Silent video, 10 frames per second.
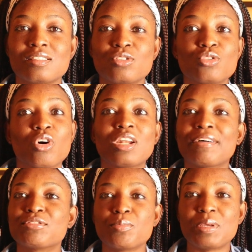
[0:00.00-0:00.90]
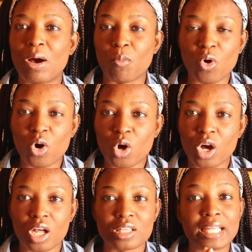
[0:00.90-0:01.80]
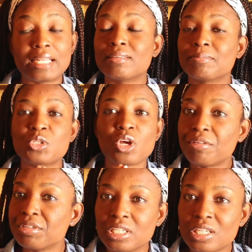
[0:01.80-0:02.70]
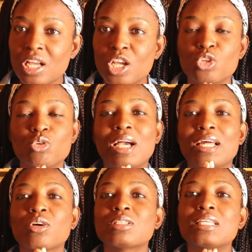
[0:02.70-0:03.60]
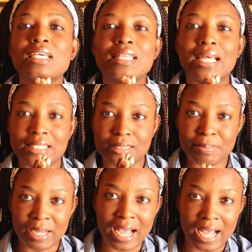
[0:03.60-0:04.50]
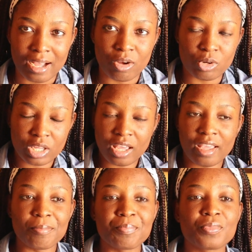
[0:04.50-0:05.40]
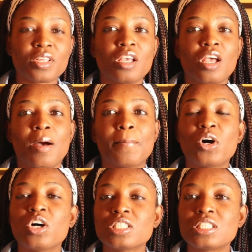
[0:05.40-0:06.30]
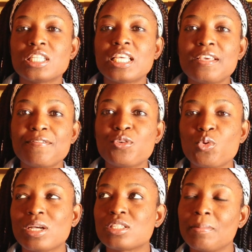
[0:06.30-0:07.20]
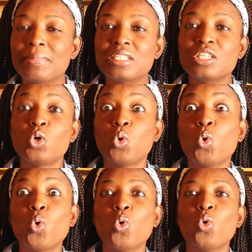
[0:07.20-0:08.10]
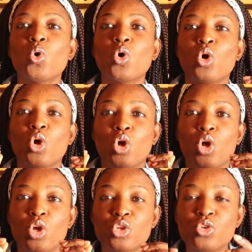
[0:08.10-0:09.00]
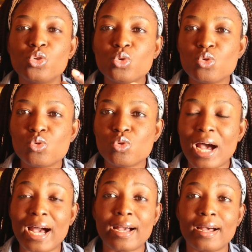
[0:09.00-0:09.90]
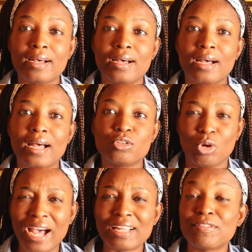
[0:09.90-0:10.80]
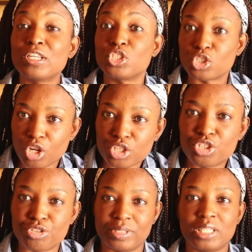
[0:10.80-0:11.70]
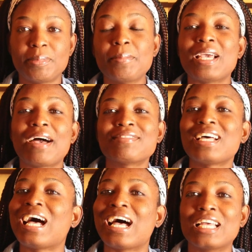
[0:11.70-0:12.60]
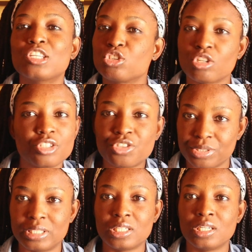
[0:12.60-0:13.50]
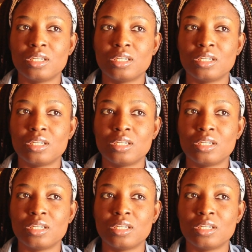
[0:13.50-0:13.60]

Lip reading: you don't have to be at work, then I'm sorry, you cannot take that Baja. Okay, but if you are somebody who you have a surgery, maybe after a surgery,